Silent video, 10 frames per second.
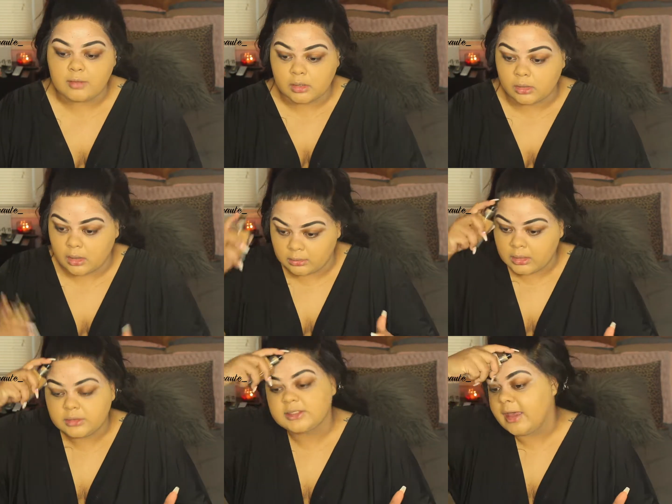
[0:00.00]

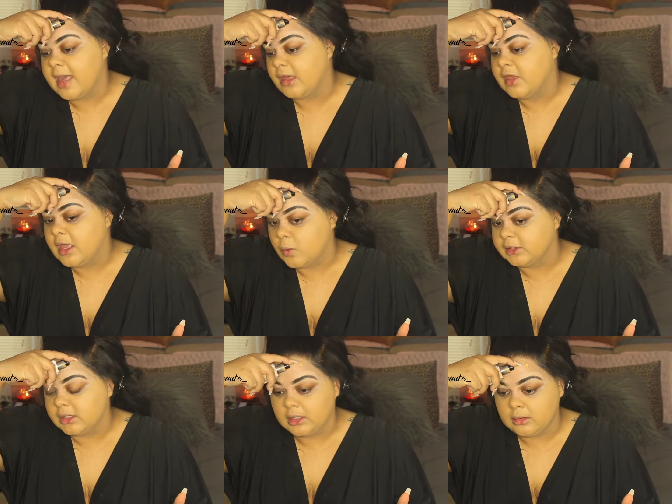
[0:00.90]
So now we're going to
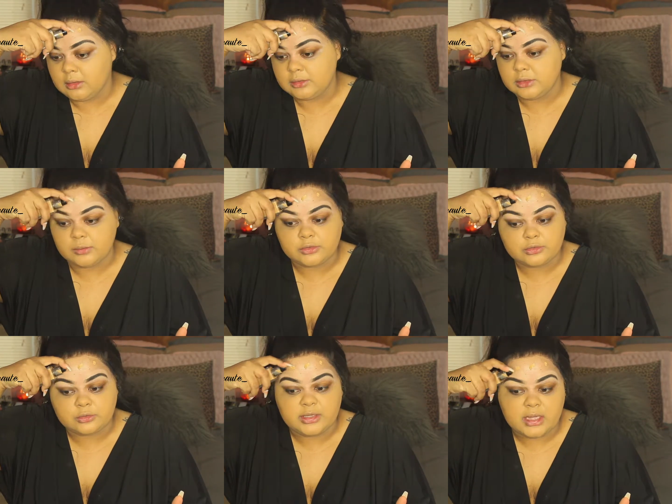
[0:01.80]
work on
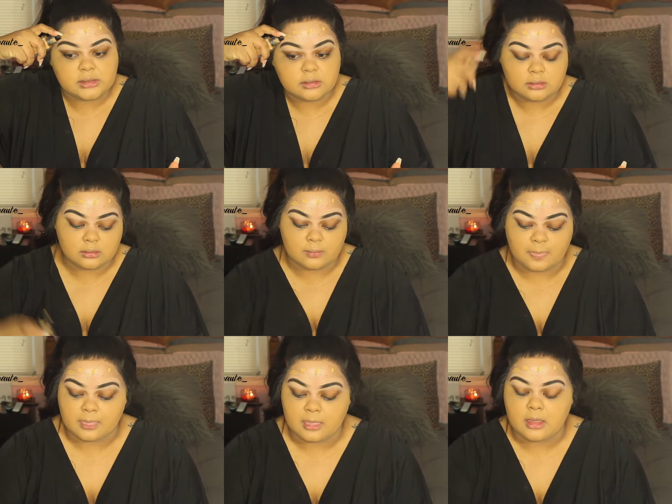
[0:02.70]
the top half.